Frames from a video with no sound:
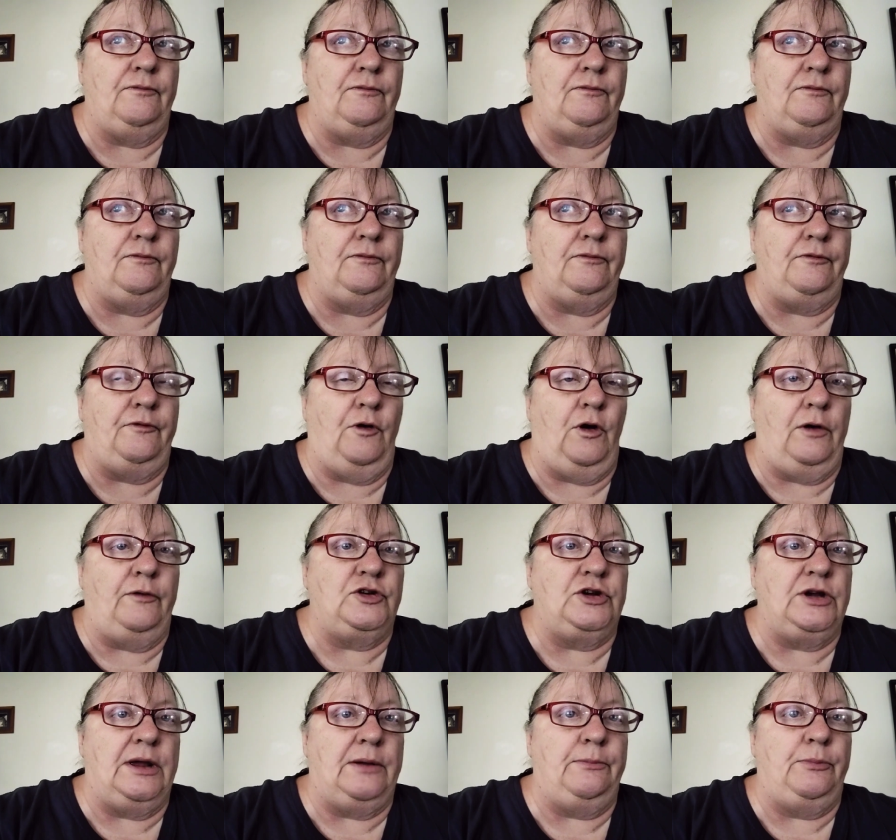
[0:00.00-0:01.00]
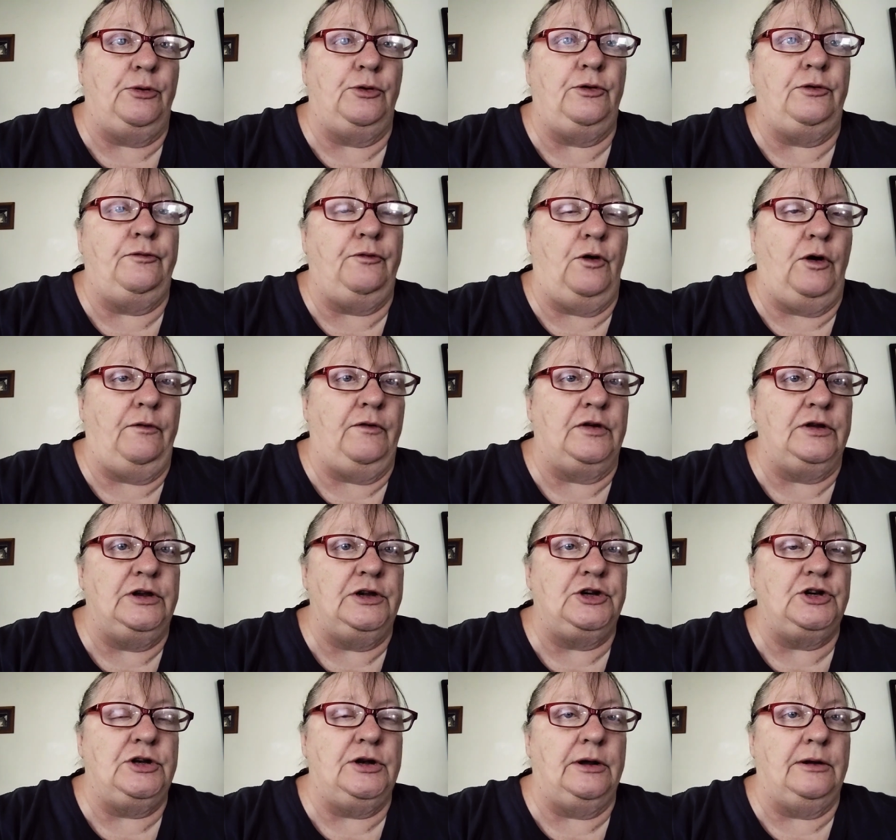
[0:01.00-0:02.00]
5 shampoo, 5
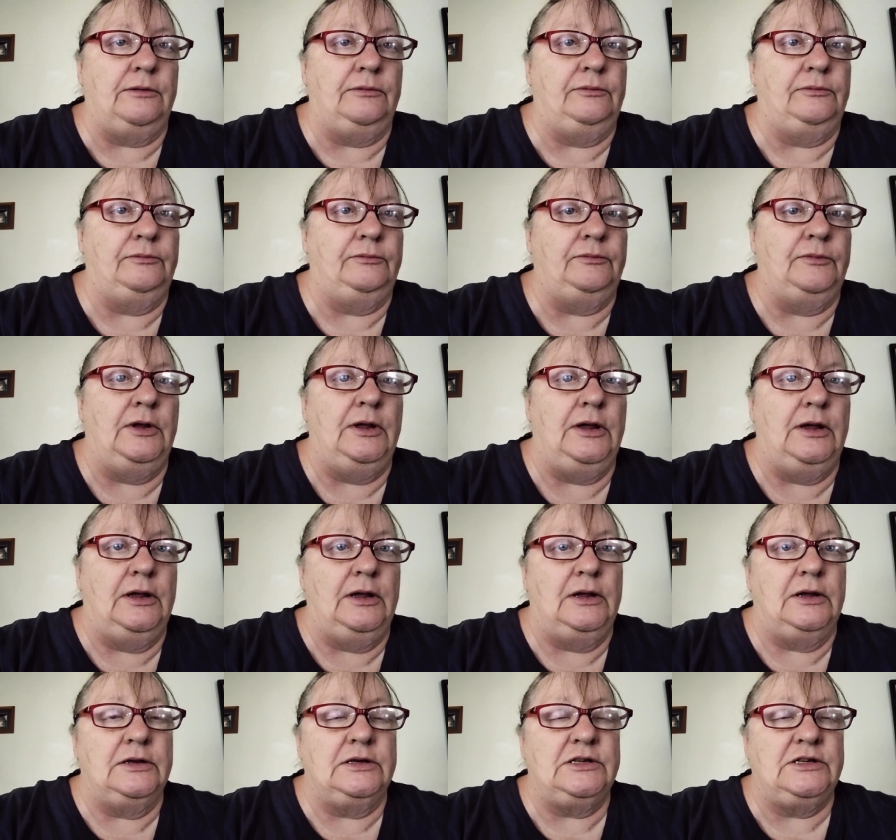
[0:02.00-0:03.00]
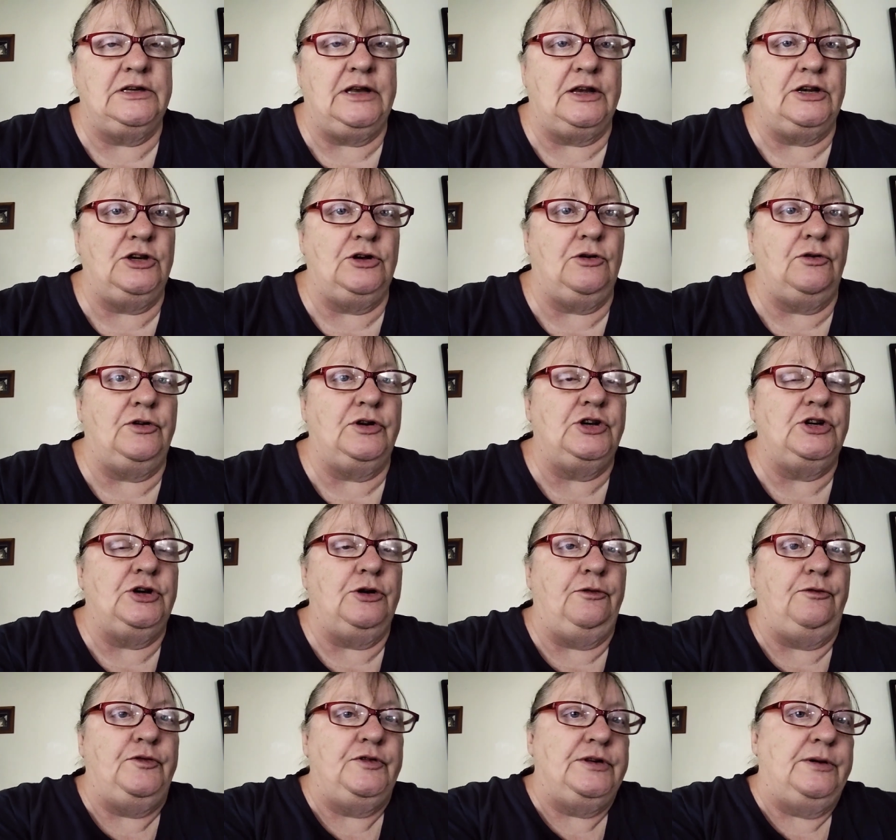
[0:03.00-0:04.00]
conditioner. Stash it on a
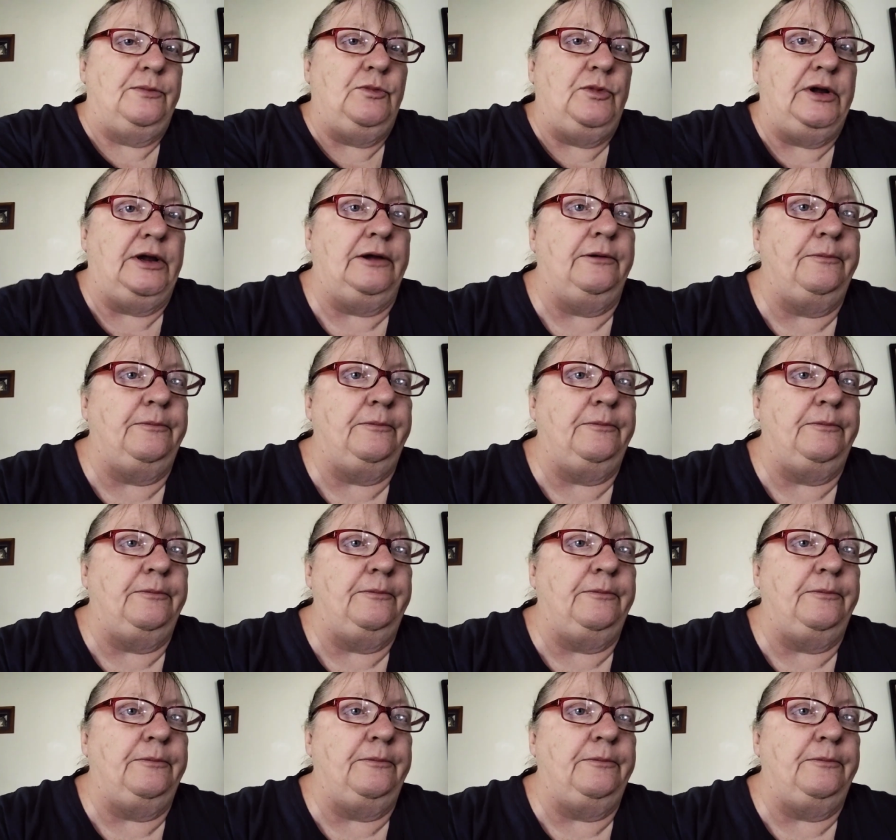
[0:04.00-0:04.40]
shelf somewhere.